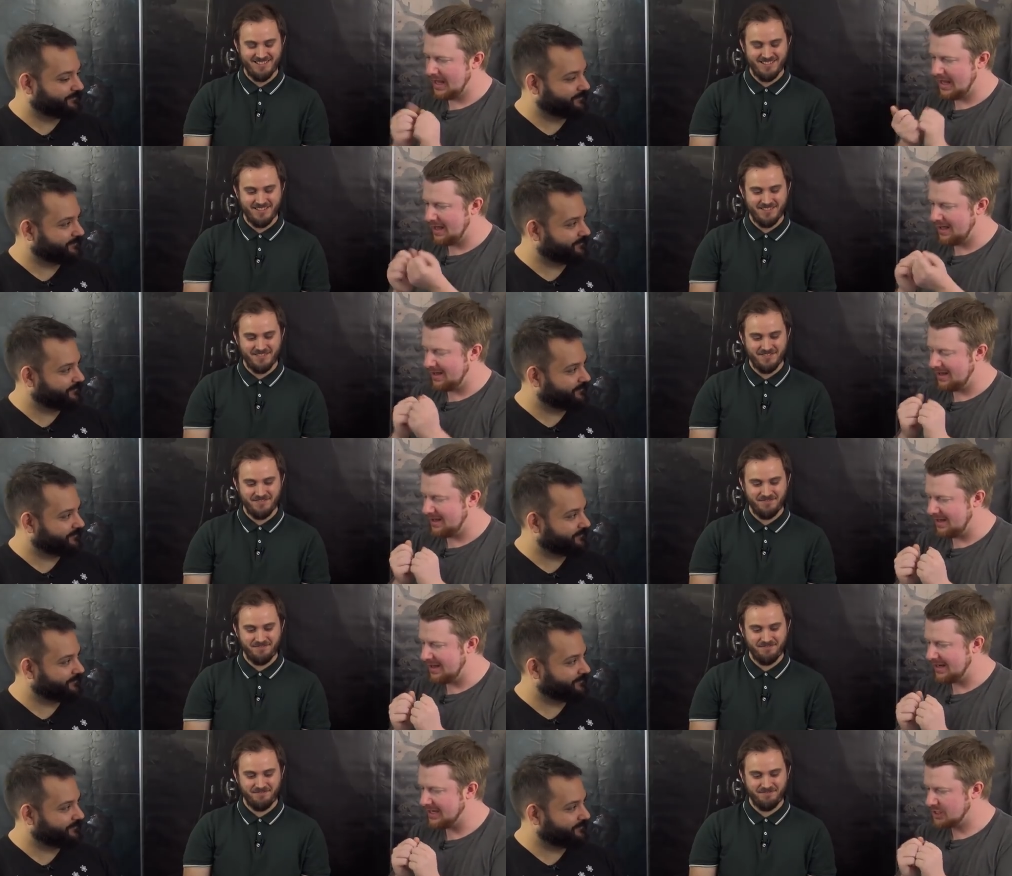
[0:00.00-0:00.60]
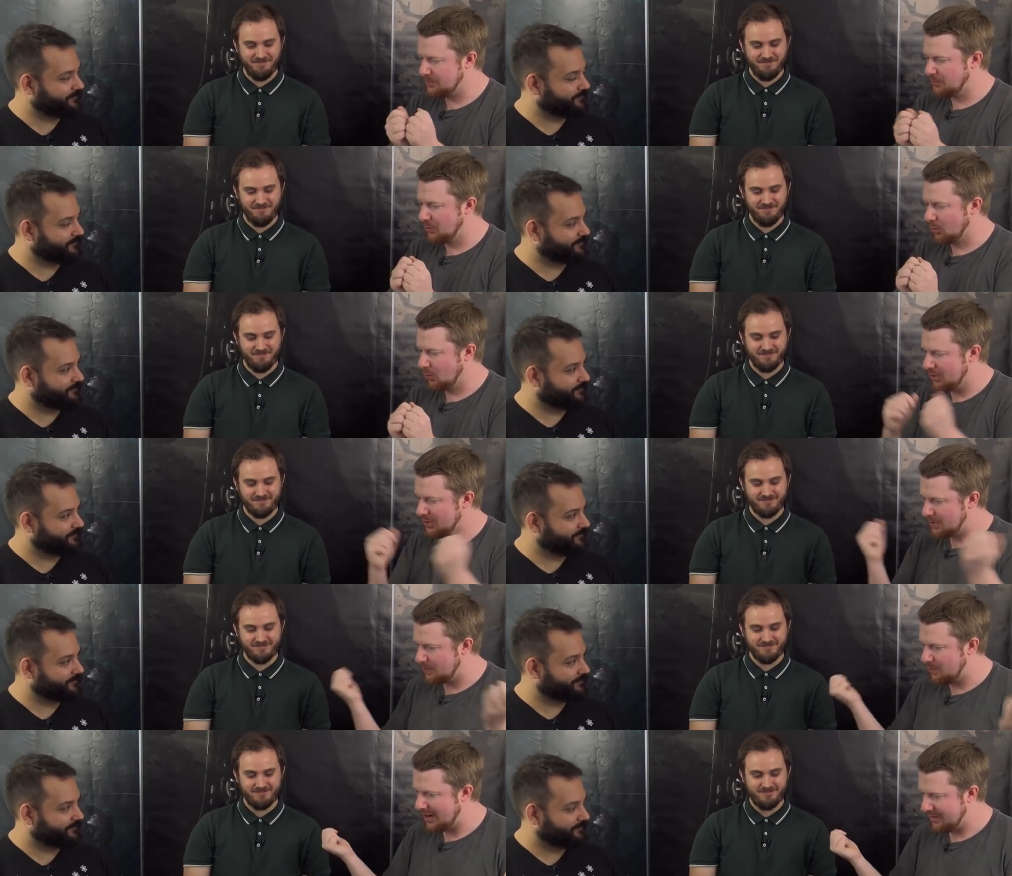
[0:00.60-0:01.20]
Speaker 1: uh, an
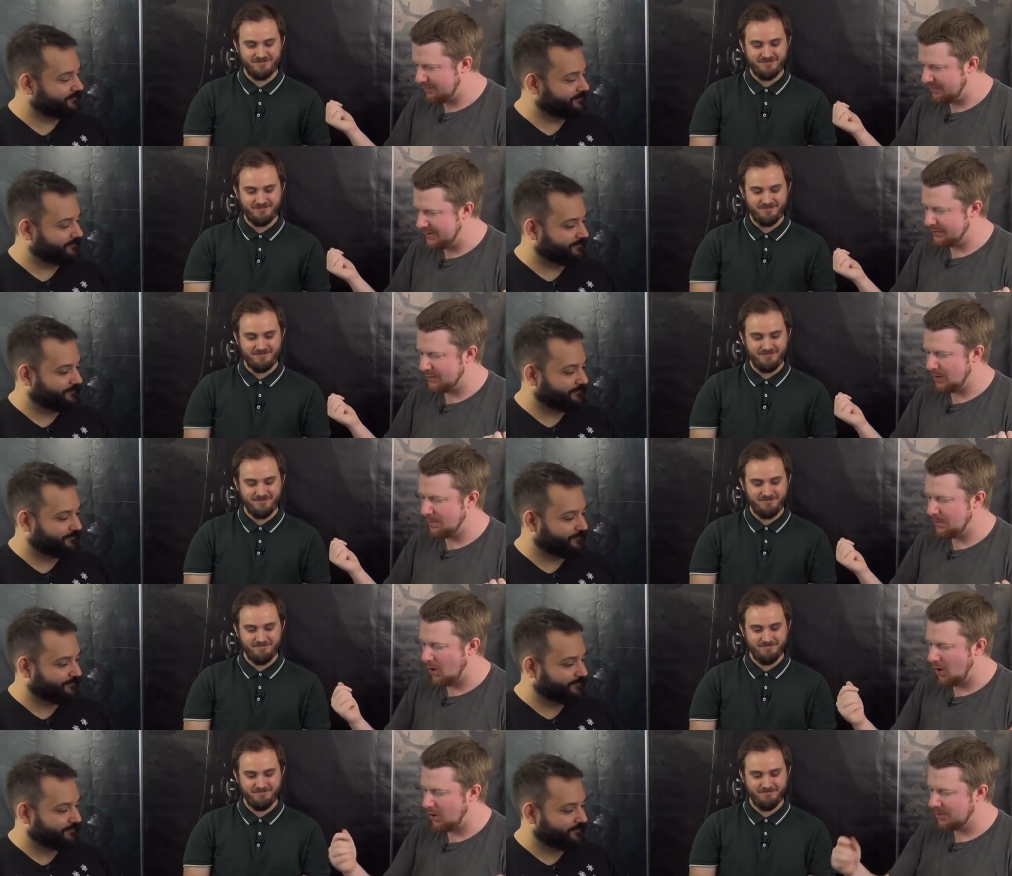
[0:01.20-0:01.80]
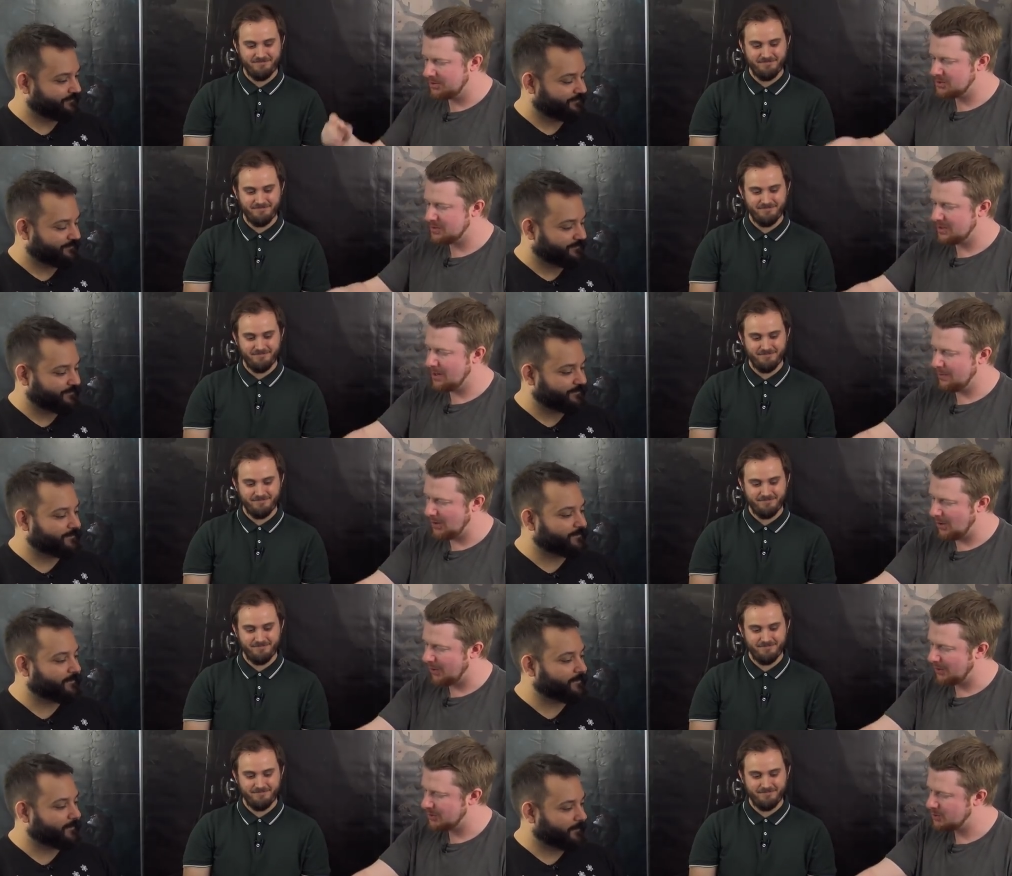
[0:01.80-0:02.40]
explorer to break free of our bonds, and
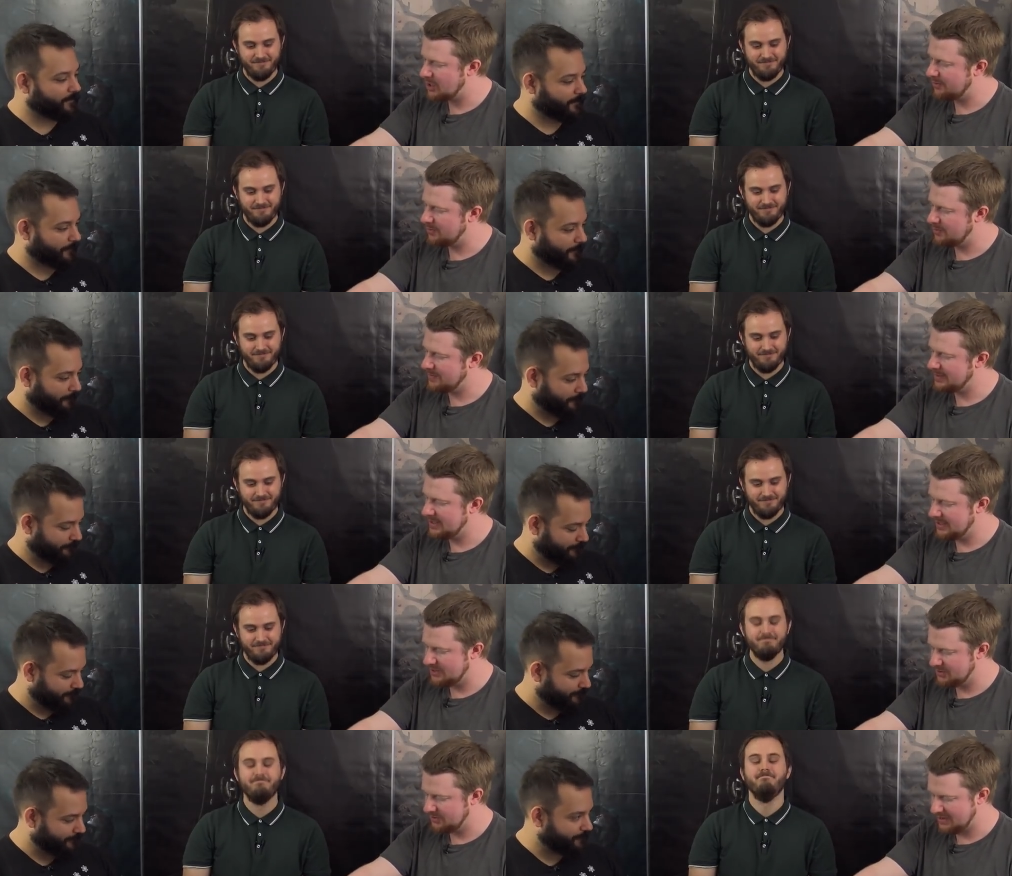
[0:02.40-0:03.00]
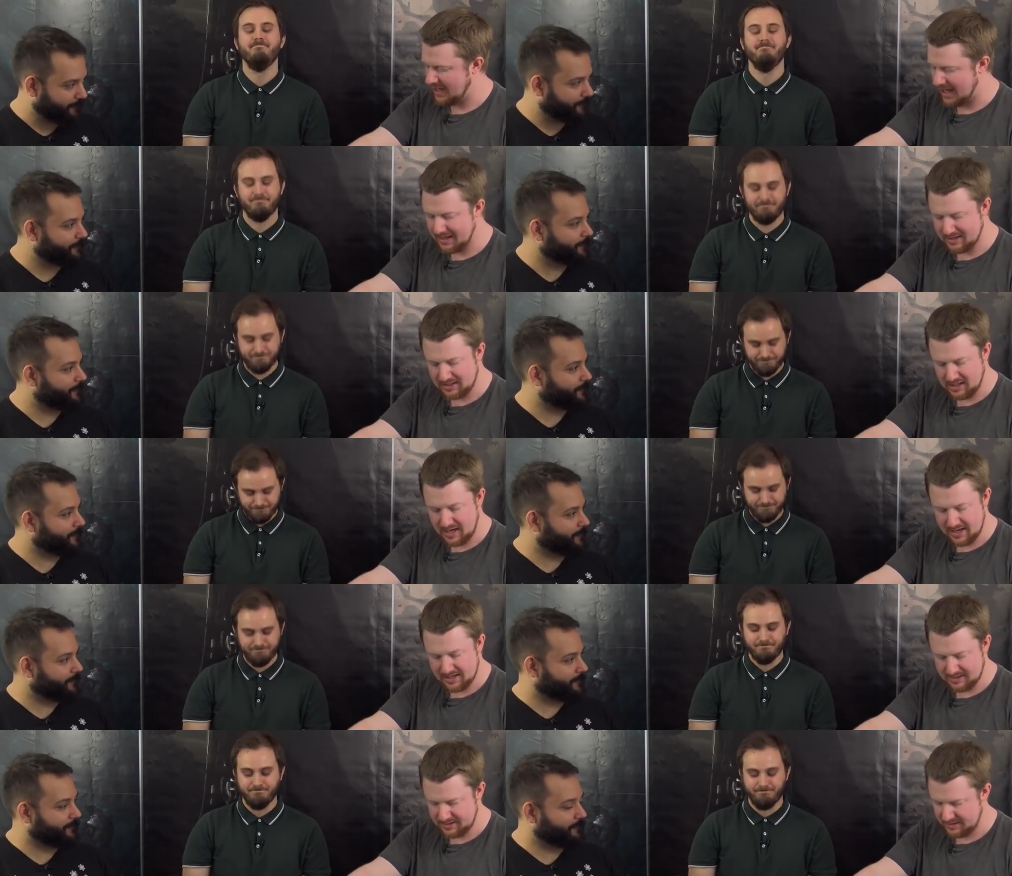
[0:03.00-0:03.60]
then we also have the potential to add
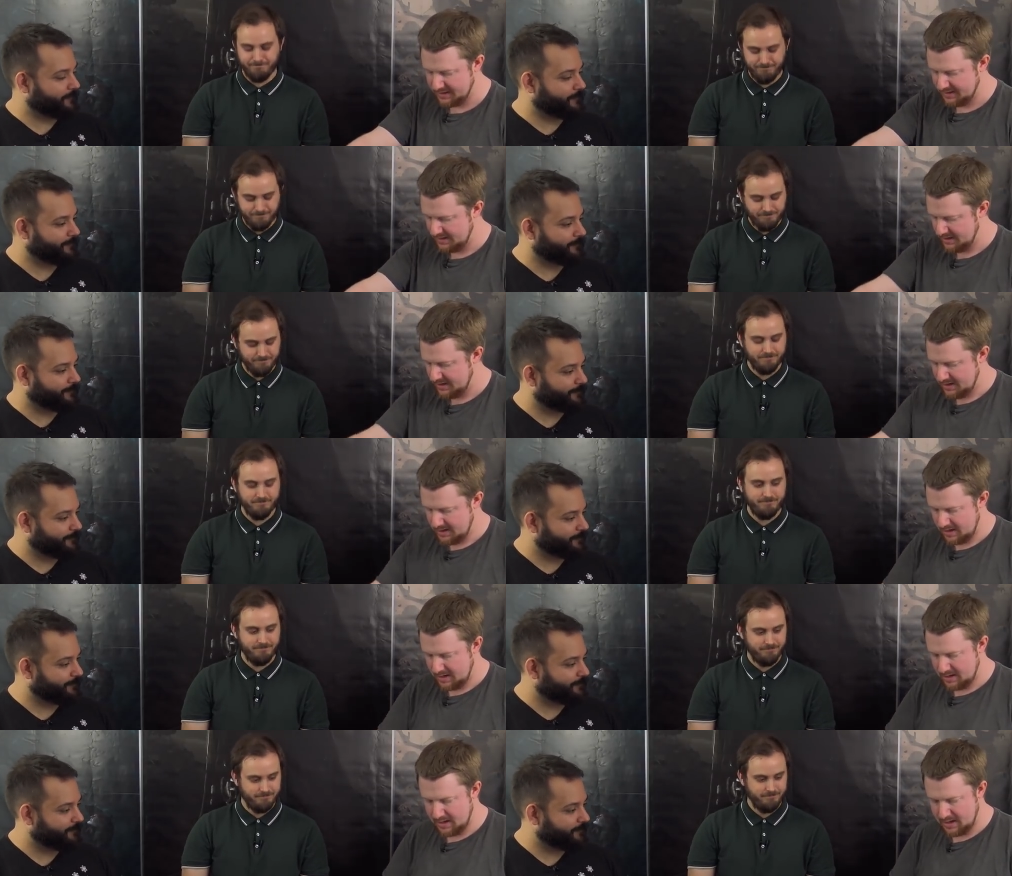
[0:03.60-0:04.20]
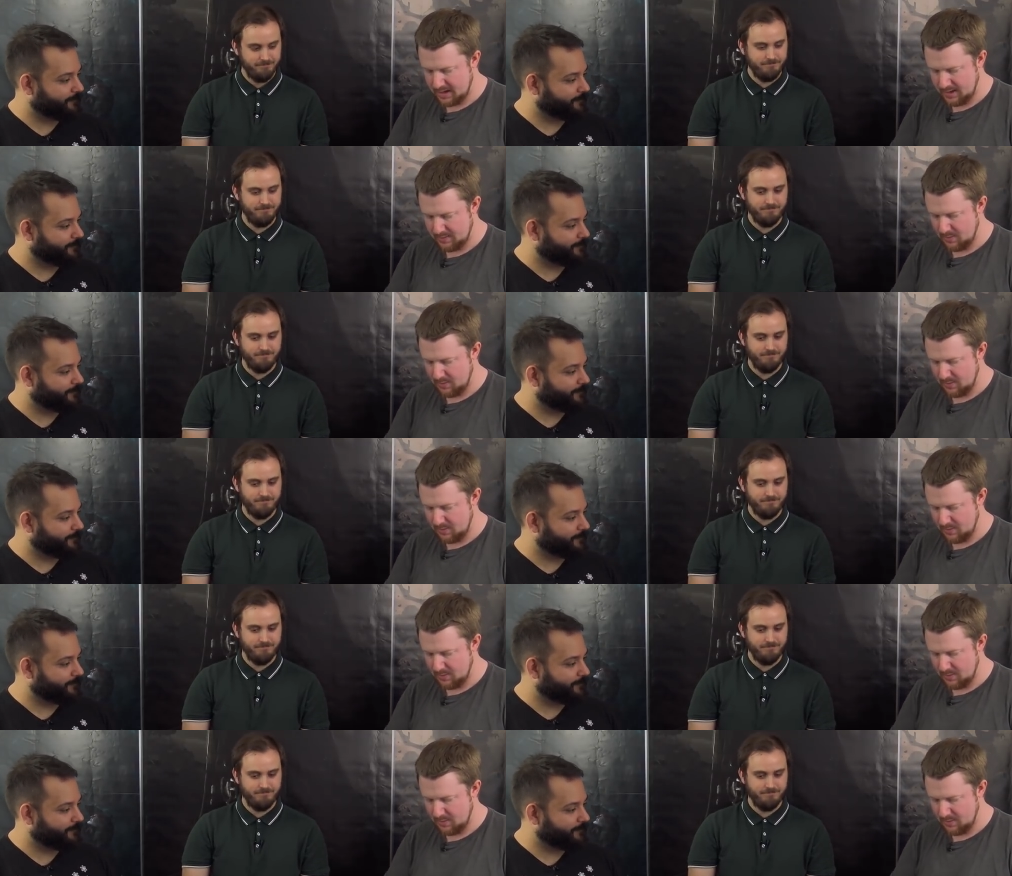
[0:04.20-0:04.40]
light. -hmm. Um,